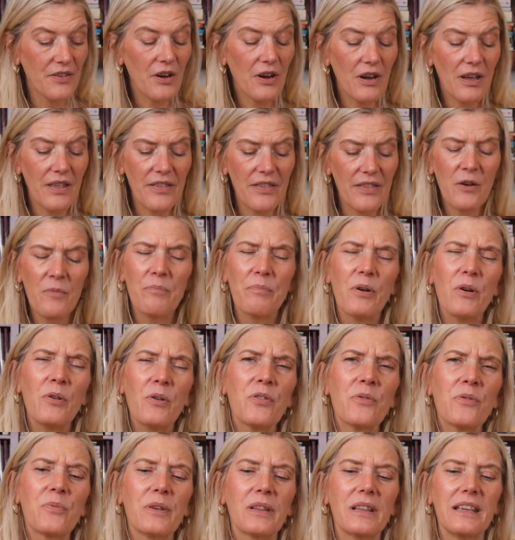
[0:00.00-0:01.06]
They're
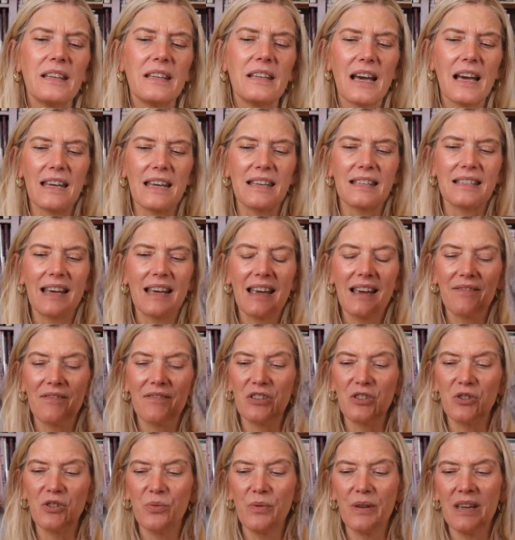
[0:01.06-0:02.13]
both really nice. I have
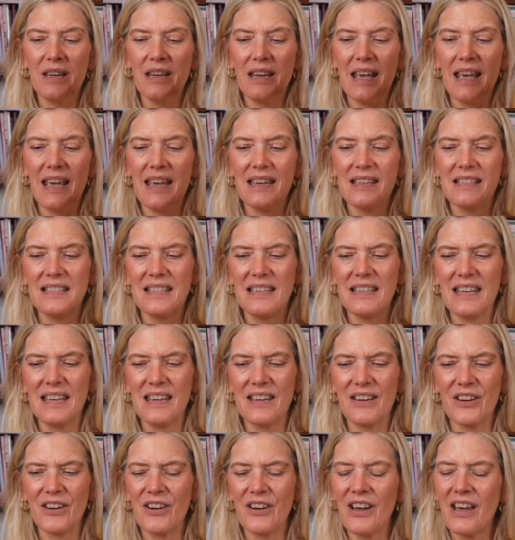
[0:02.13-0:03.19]
the tweed haze
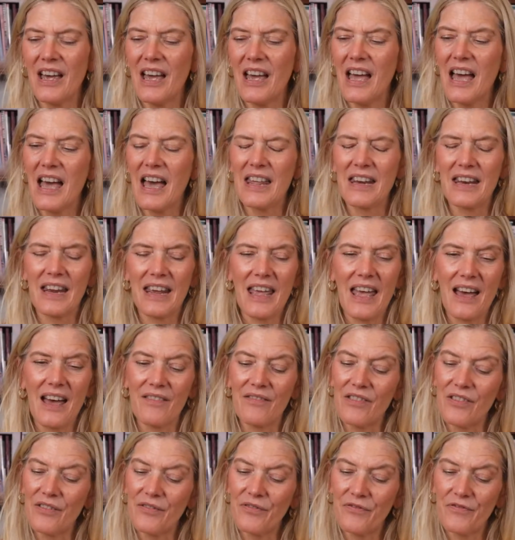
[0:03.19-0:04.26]
here and I
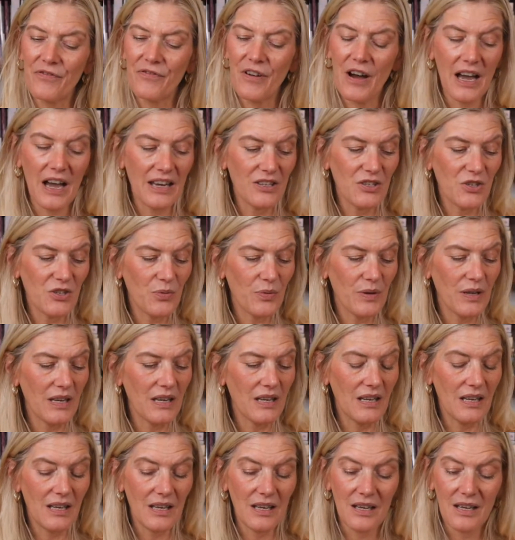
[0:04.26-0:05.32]
have the fine
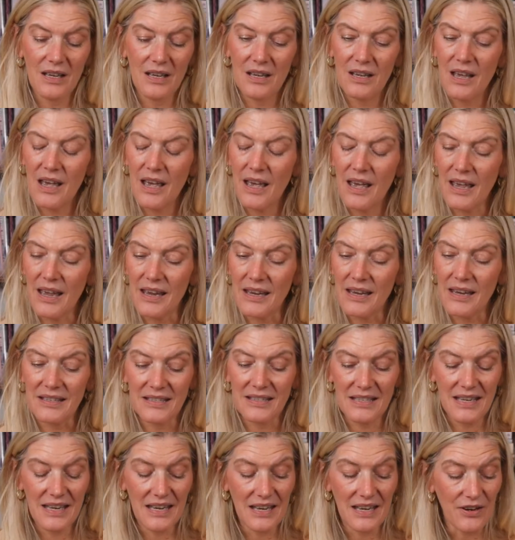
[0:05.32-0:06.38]
tweed
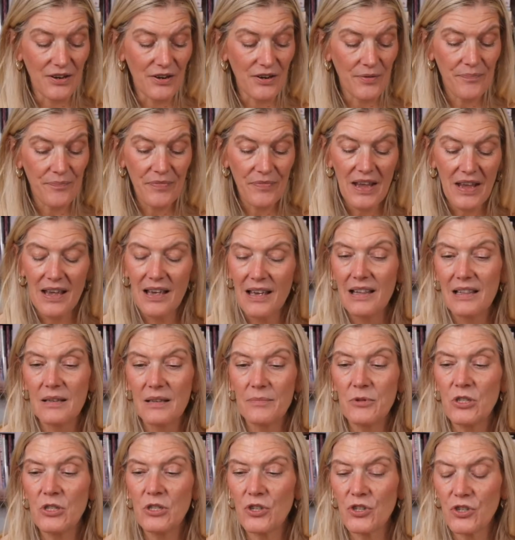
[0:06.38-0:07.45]
haze here.
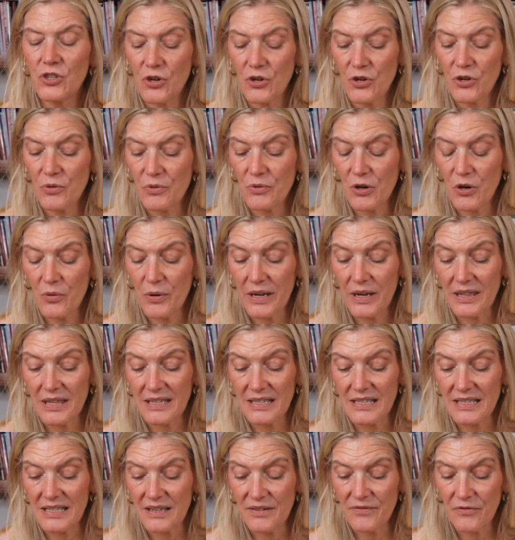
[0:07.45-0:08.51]
Let me just show you real quick the
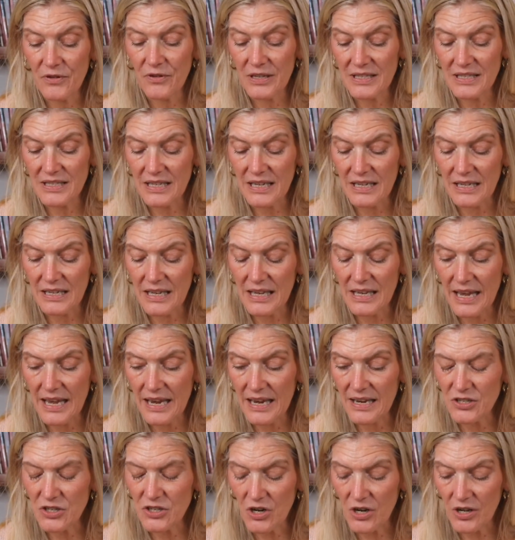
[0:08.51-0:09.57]
difference in
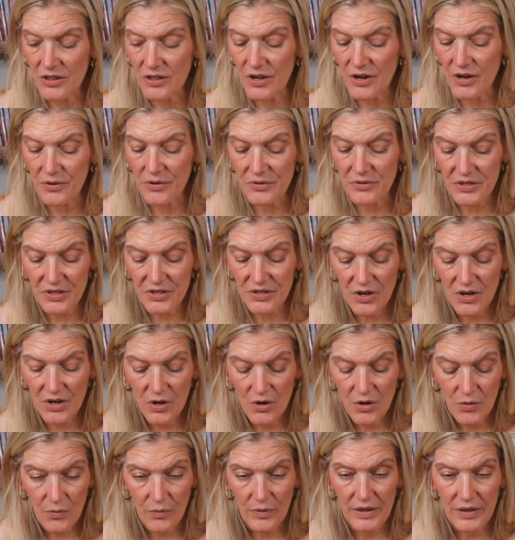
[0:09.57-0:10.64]
gauge on those
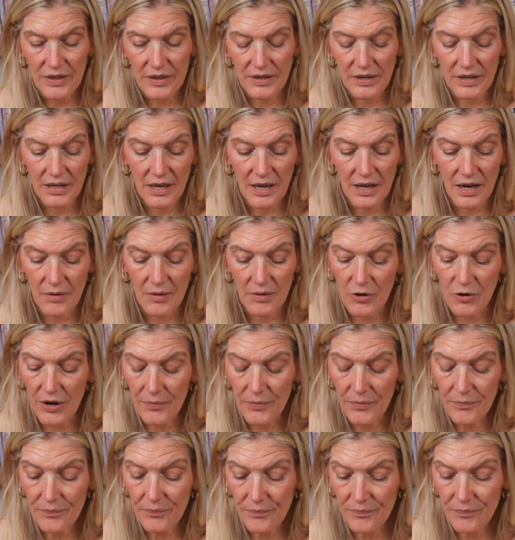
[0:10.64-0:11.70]
with the camera.